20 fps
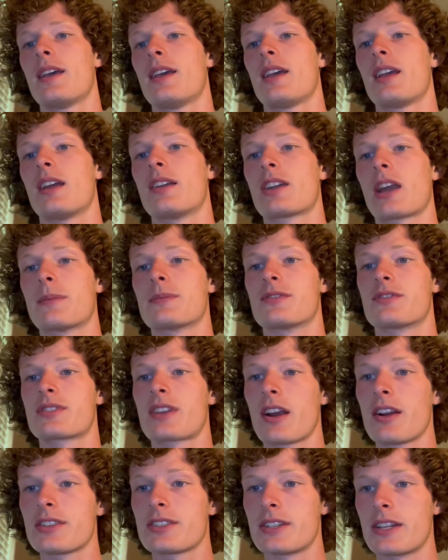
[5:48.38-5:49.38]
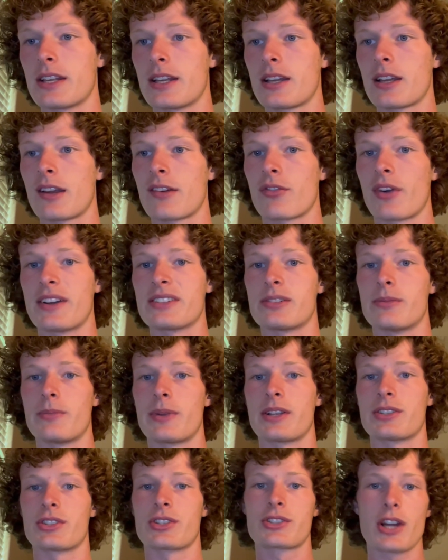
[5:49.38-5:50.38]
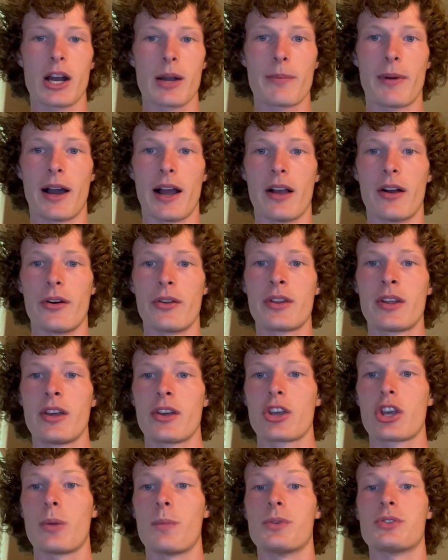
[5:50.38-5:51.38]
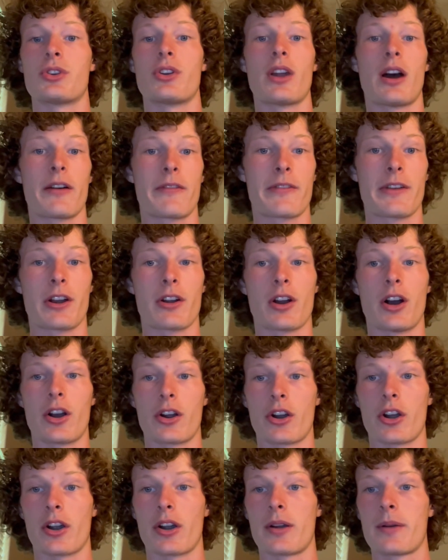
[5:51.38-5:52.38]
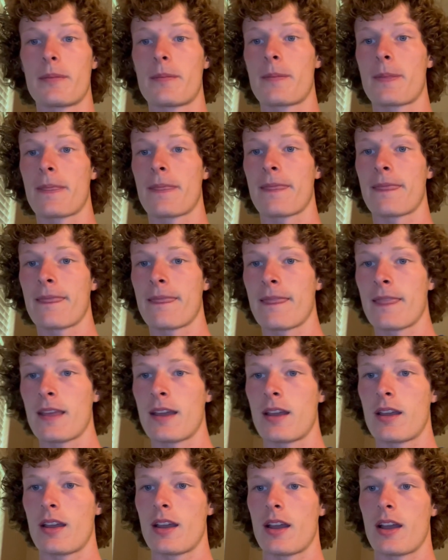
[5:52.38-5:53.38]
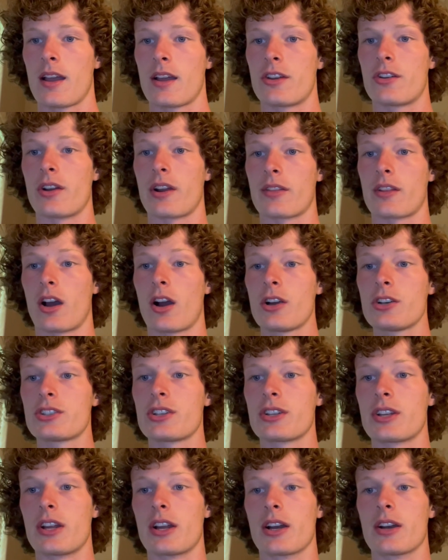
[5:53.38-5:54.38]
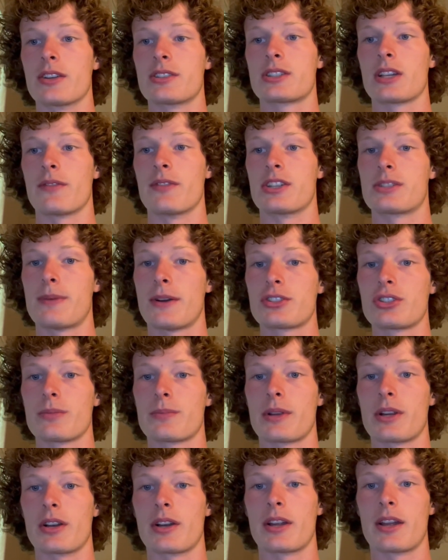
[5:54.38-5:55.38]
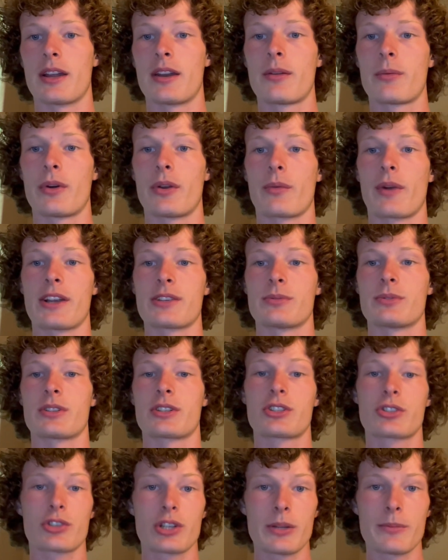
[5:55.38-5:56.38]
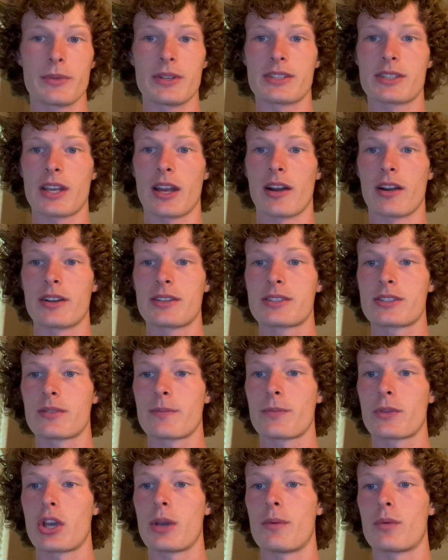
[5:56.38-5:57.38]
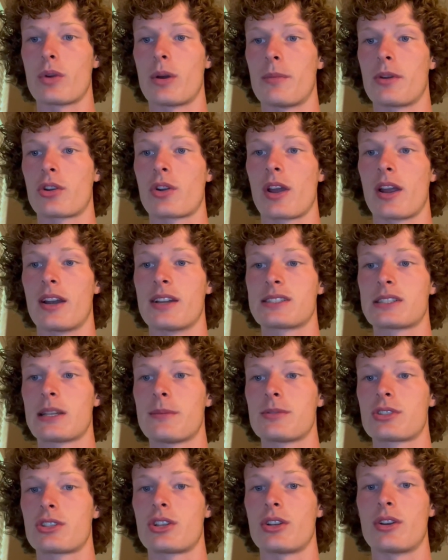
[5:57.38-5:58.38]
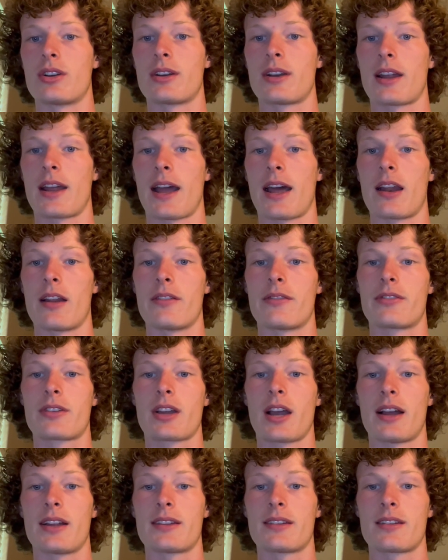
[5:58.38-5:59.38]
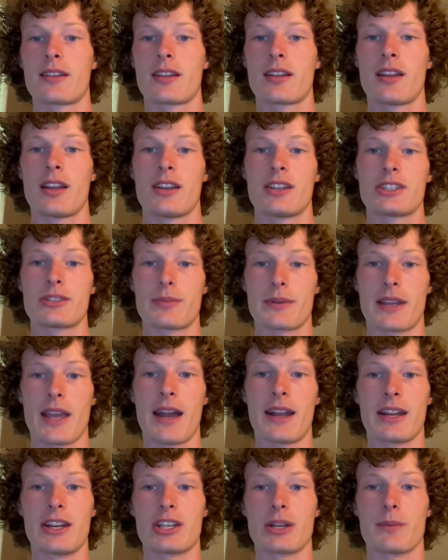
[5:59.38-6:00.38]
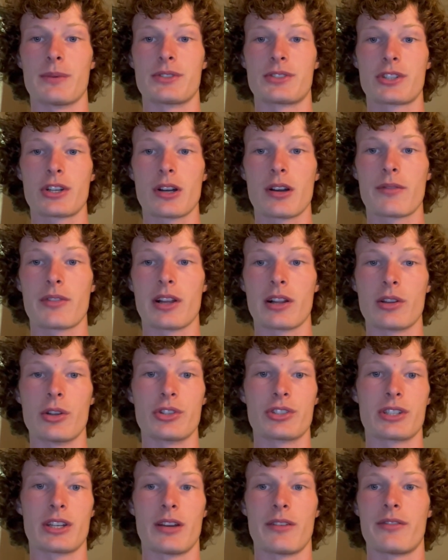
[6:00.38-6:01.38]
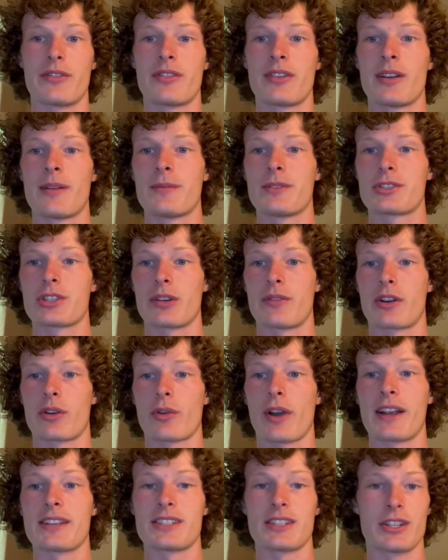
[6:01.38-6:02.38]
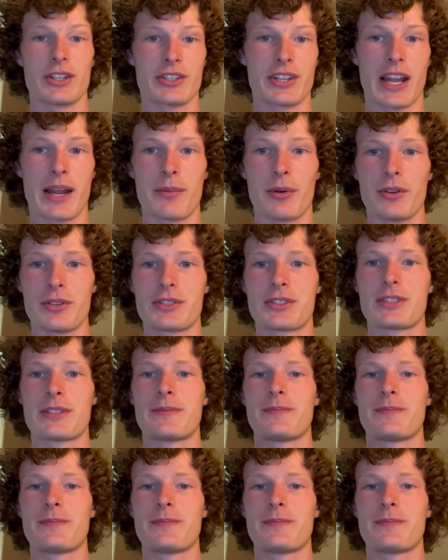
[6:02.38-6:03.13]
In times of scarcity, if rice and beans are stockpiled, Cubans do not fear hunger. During the harsher years of the Special Period, when rice was extremely scarce, Cuban women created a substitute out of cut spaghetti to preserve the illusion of serving rice at their tables.